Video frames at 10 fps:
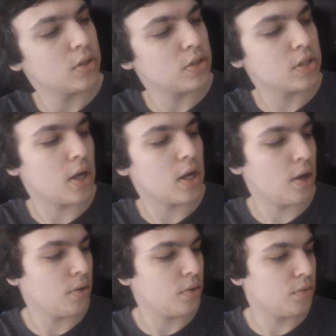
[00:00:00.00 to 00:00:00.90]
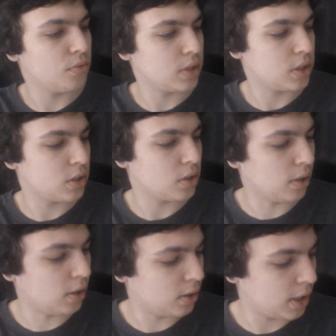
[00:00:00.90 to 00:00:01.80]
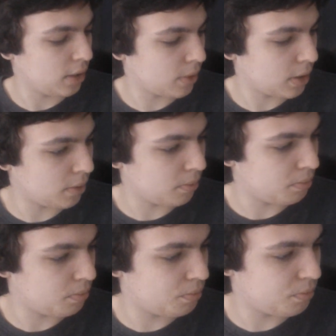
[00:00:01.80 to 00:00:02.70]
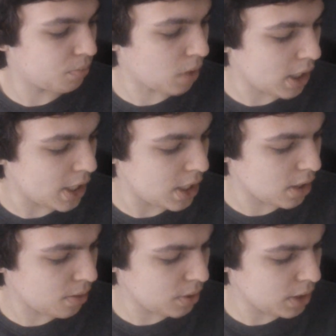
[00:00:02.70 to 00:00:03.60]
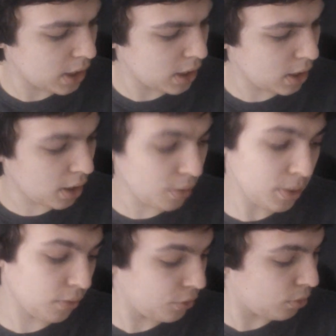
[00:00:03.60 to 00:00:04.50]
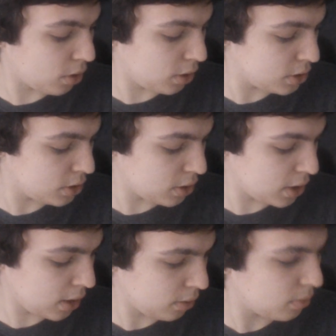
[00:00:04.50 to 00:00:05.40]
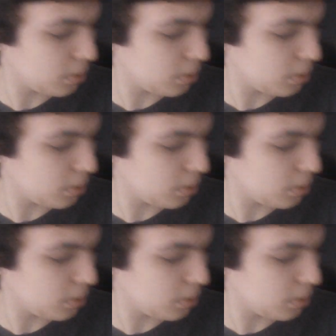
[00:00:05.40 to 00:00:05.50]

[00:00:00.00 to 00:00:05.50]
So who have we got? Anyone I know on here? Oh, we got Phil Collins on there.